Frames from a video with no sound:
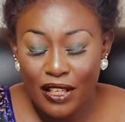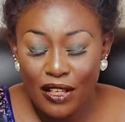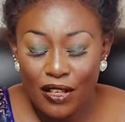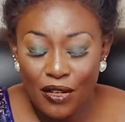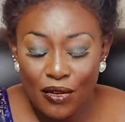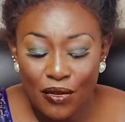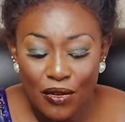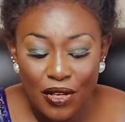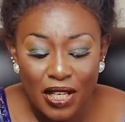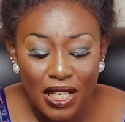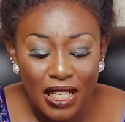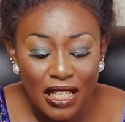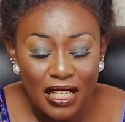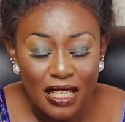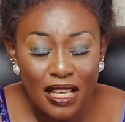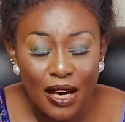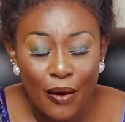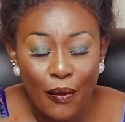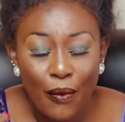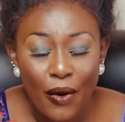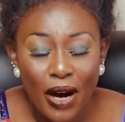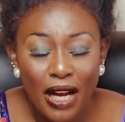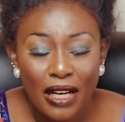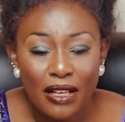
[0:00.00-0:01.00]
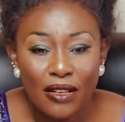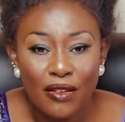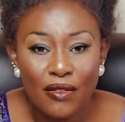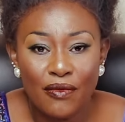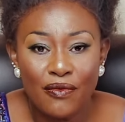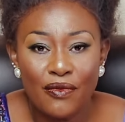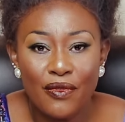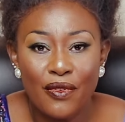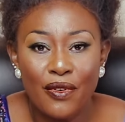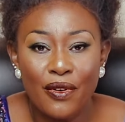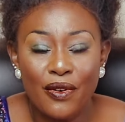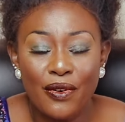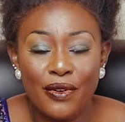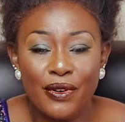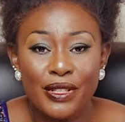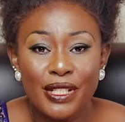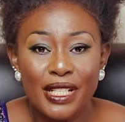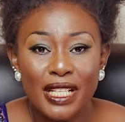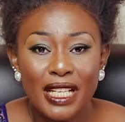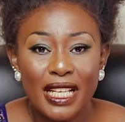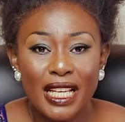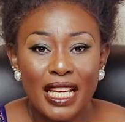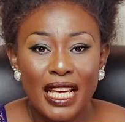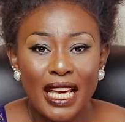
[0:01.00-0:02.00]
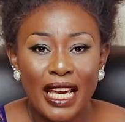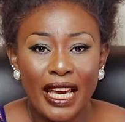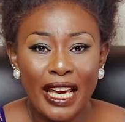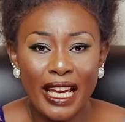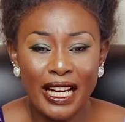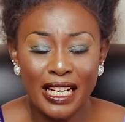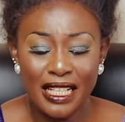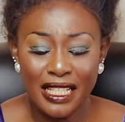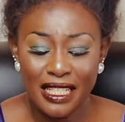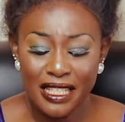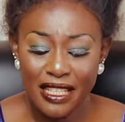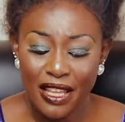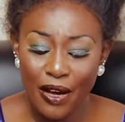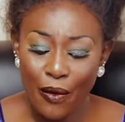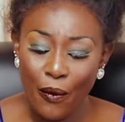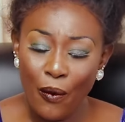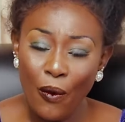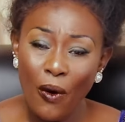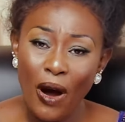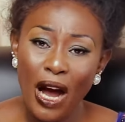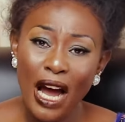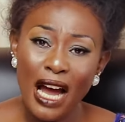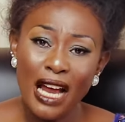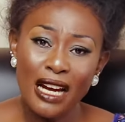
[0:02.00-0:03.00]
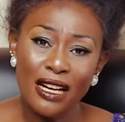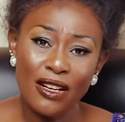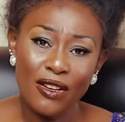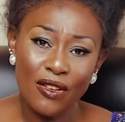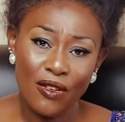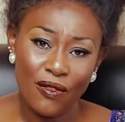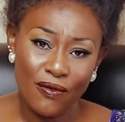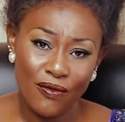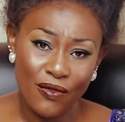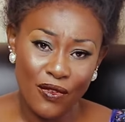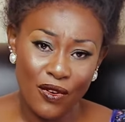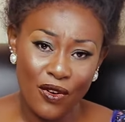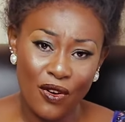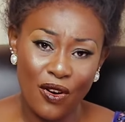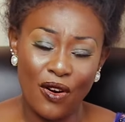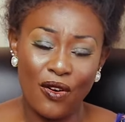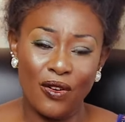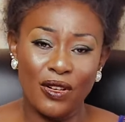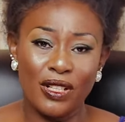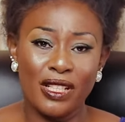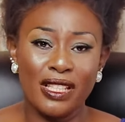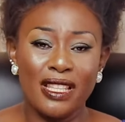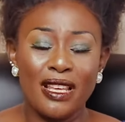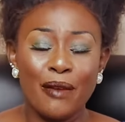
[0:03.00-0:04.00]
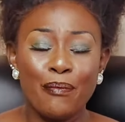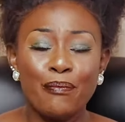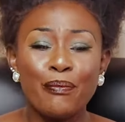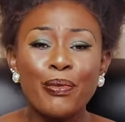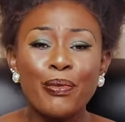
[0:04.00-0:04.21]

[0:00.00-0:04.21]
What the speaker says: You read the Word of God, and the Word of God, the